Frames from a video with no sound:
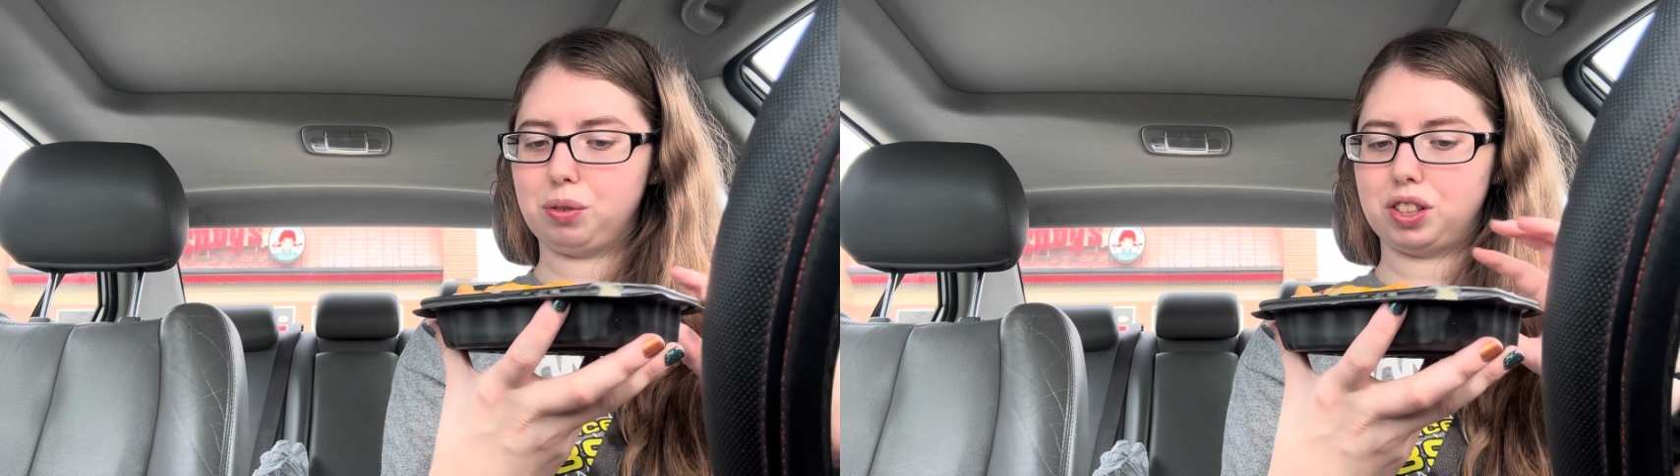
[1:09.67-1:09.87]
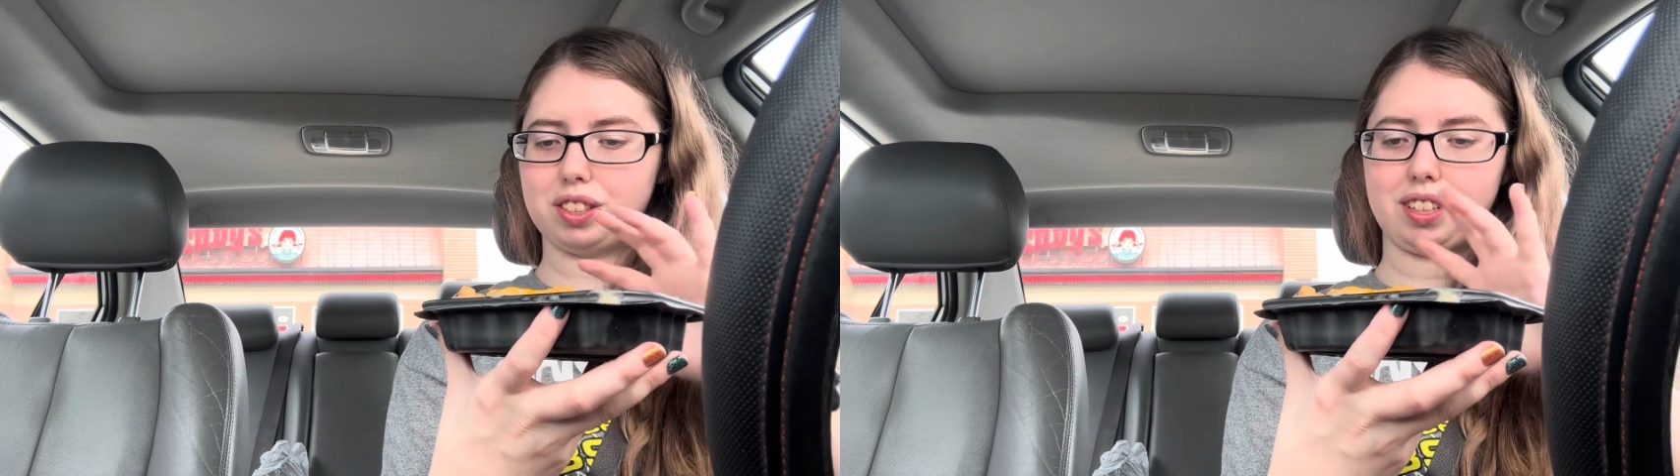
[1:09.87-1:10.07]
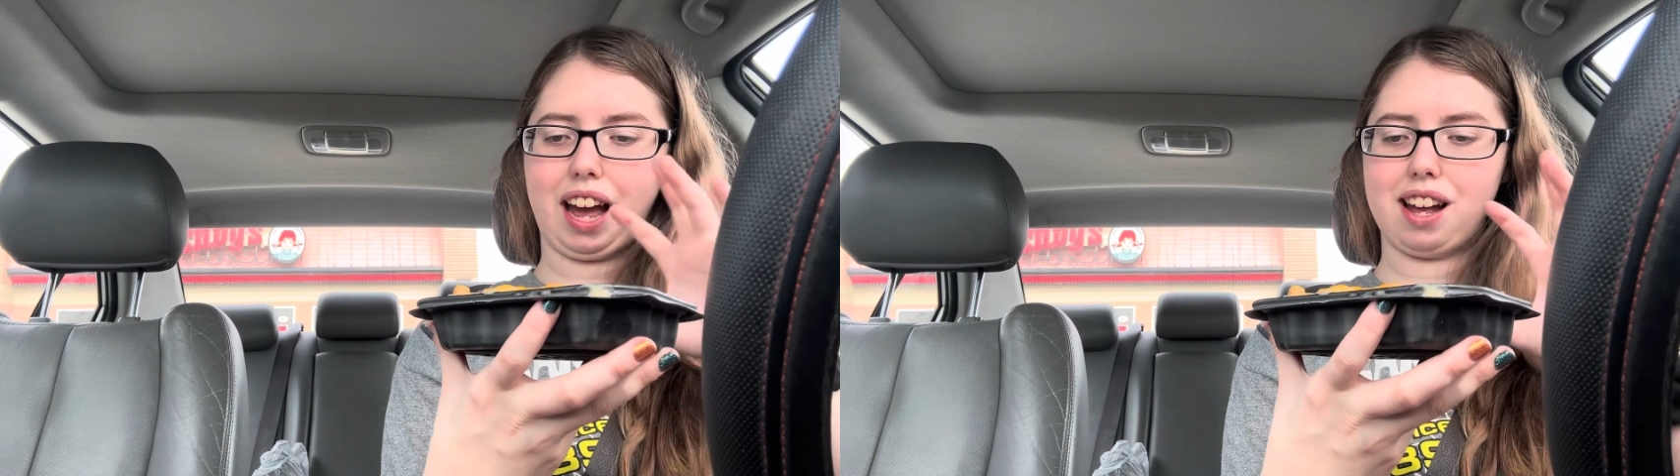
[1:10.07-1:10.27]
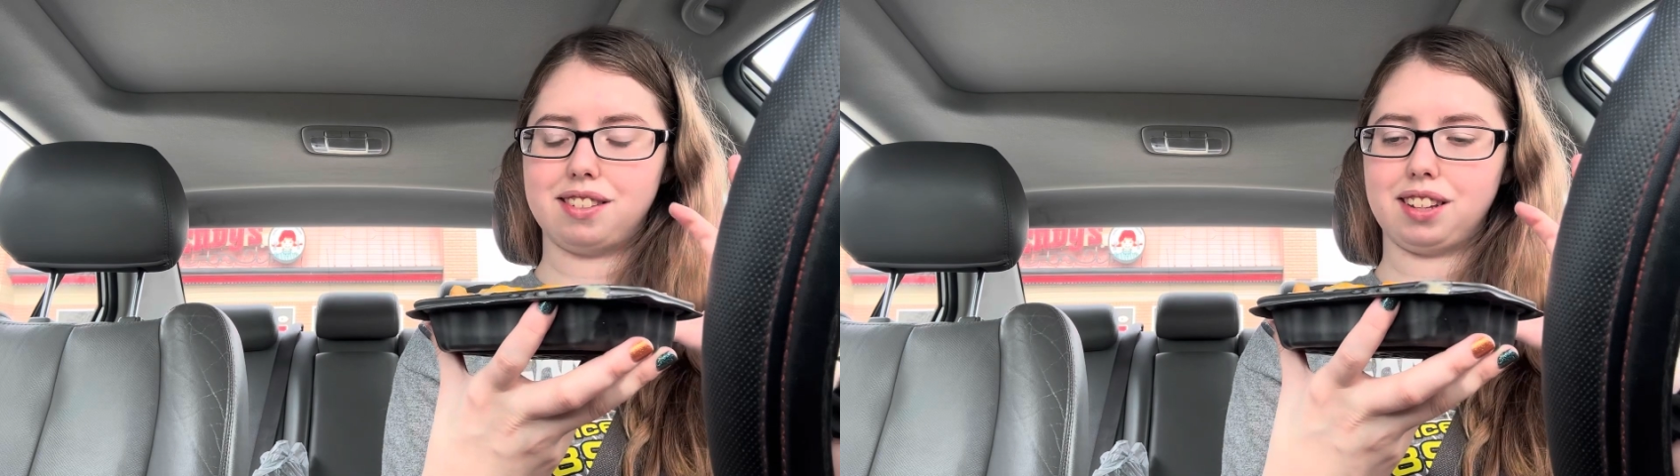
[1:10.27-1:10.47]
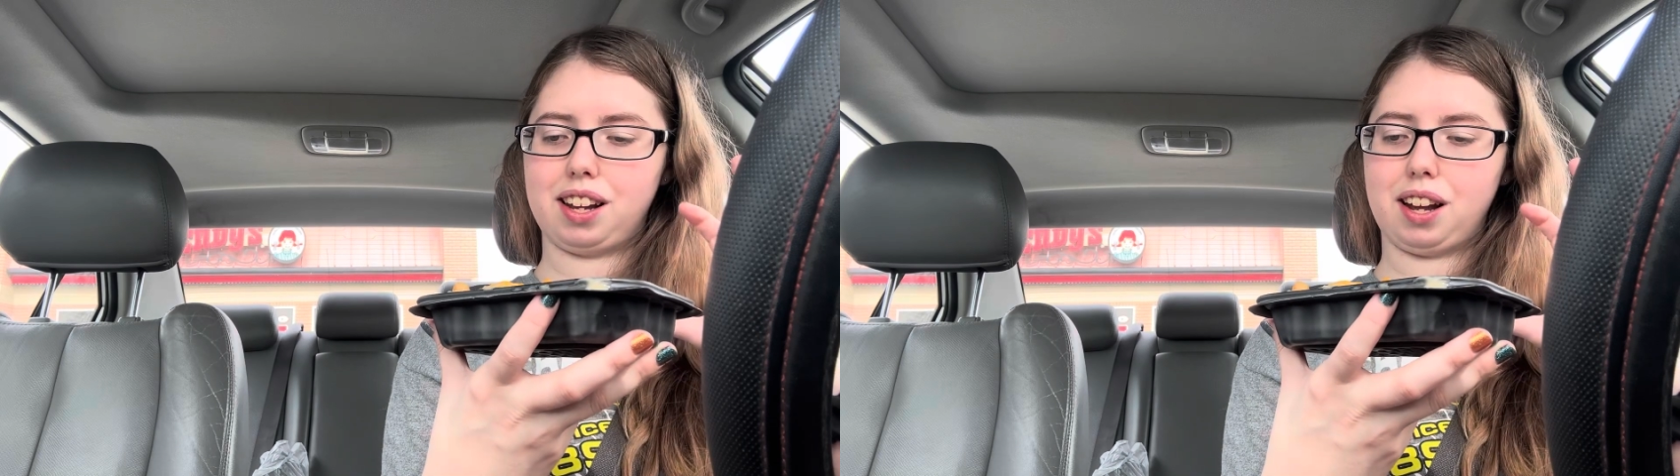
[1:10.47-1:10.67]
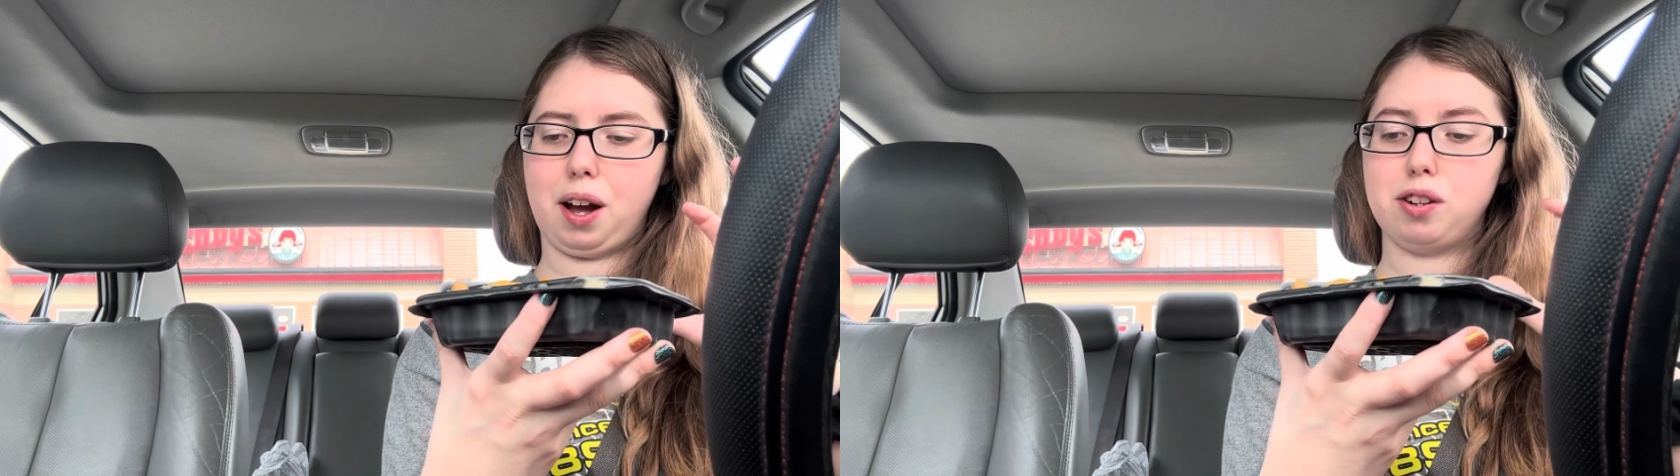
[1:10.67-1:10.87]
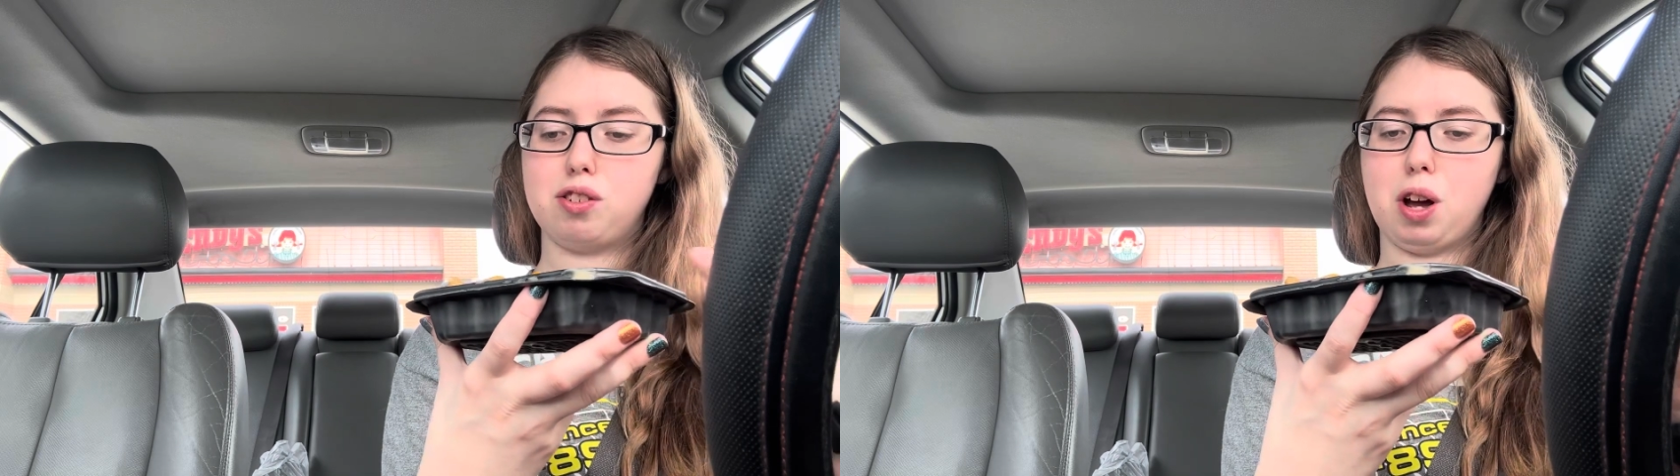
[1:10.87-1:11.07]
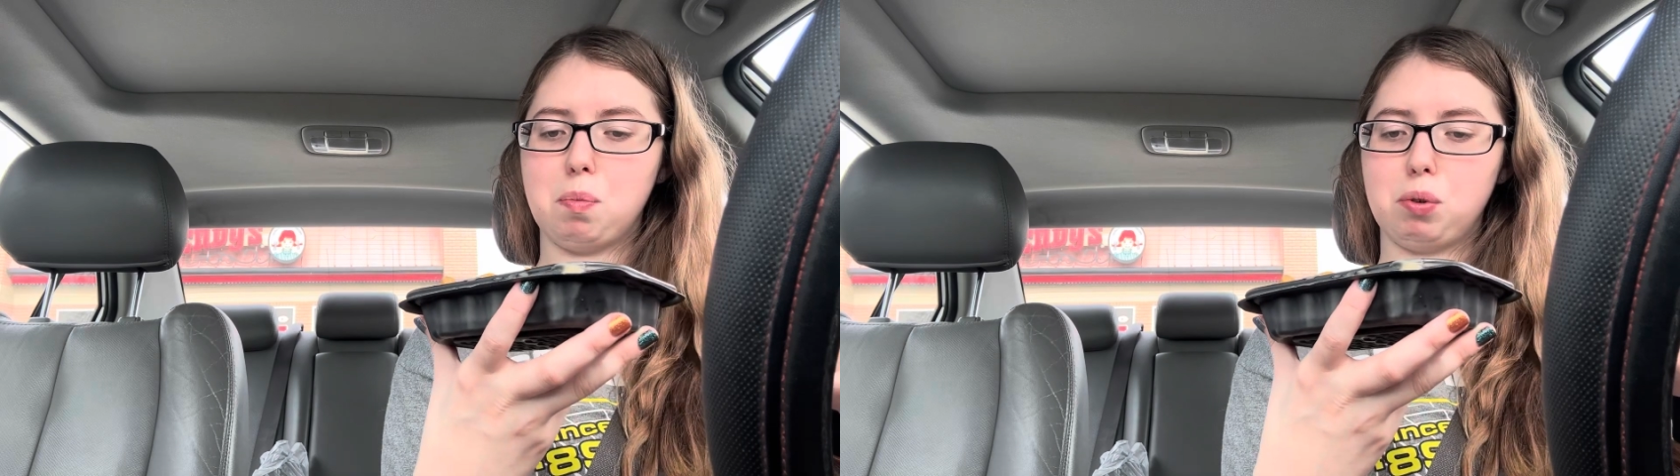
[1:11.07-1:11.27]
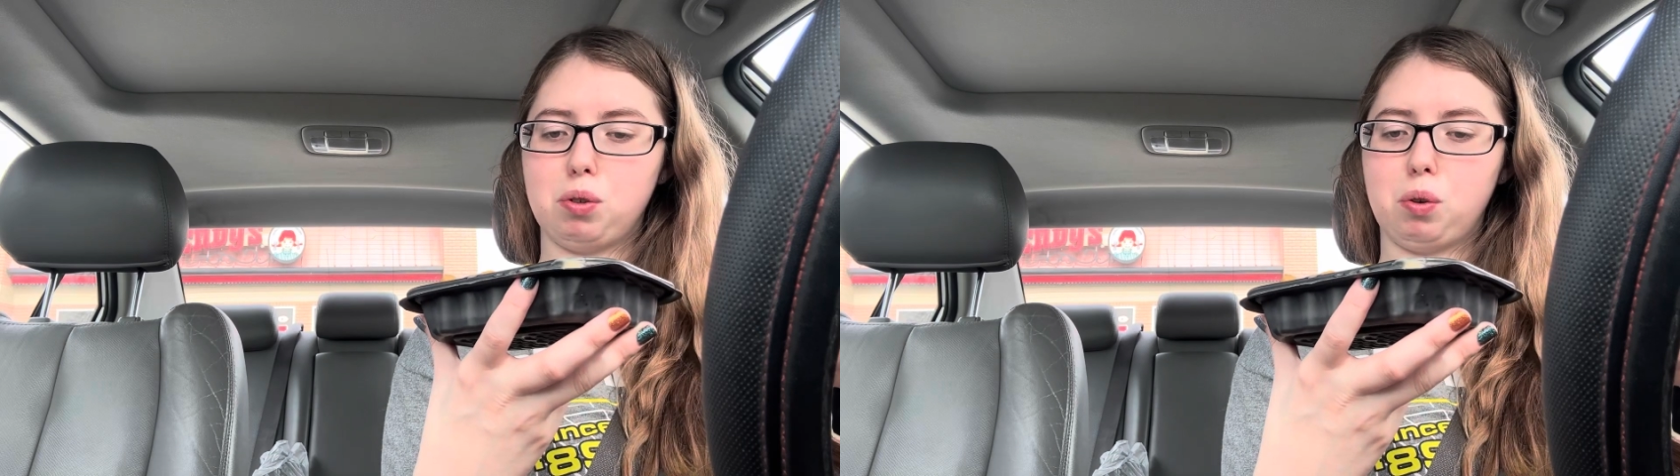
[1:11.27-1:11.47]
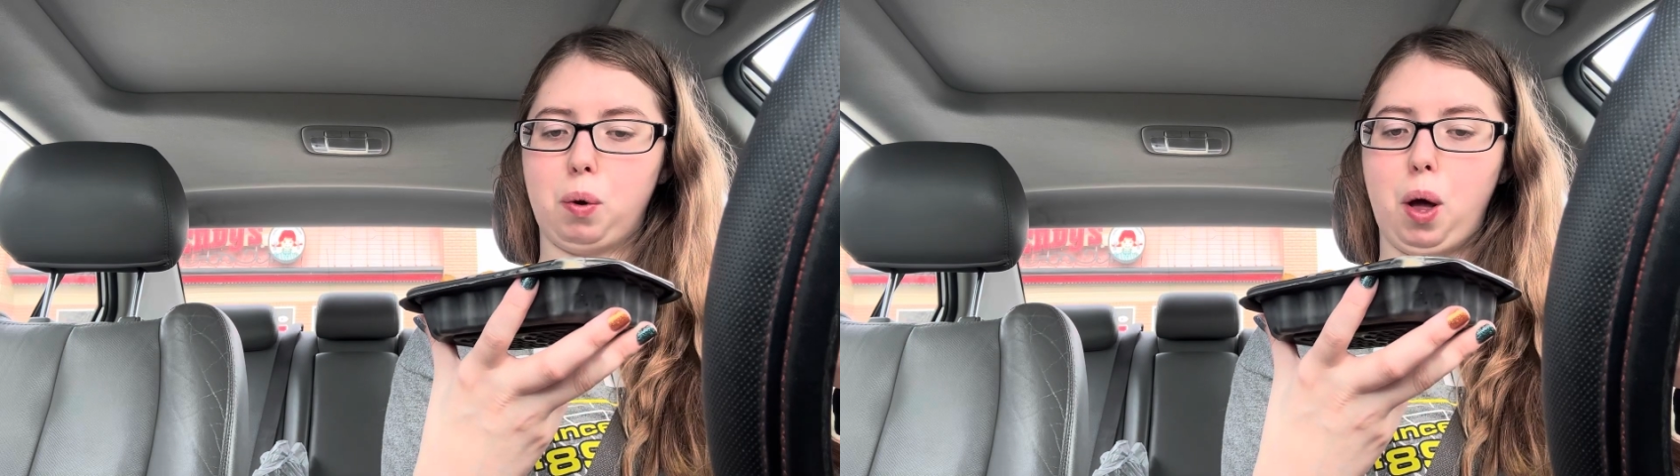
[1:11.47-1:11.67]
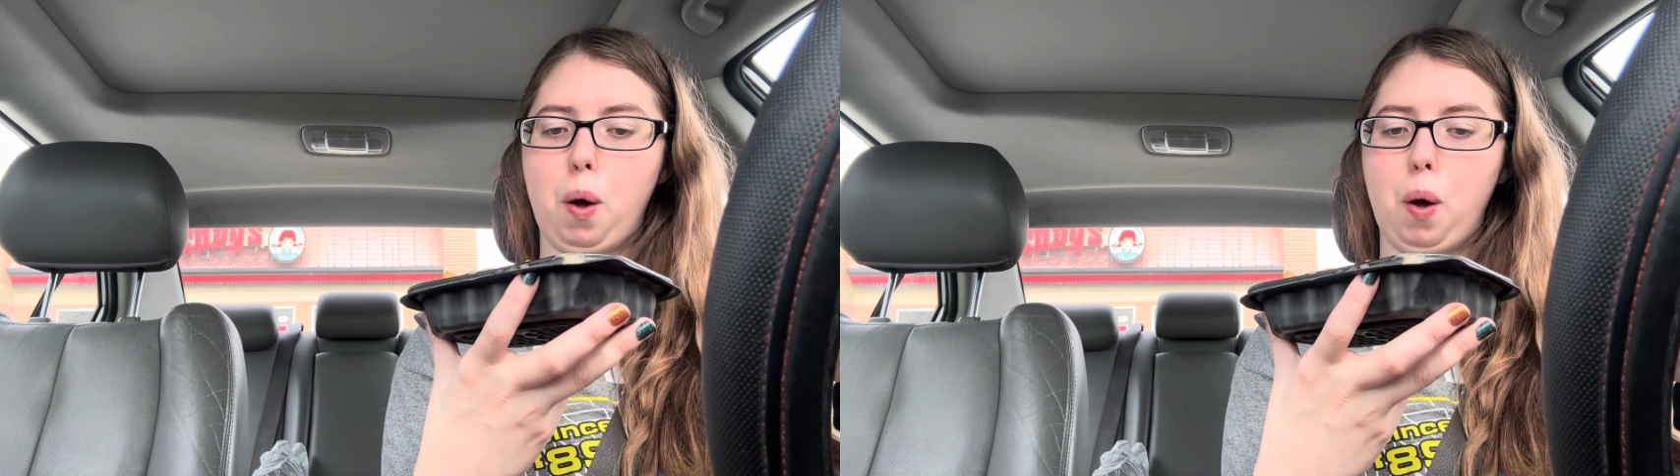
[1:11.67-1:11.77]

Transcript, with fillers: which just adds like a double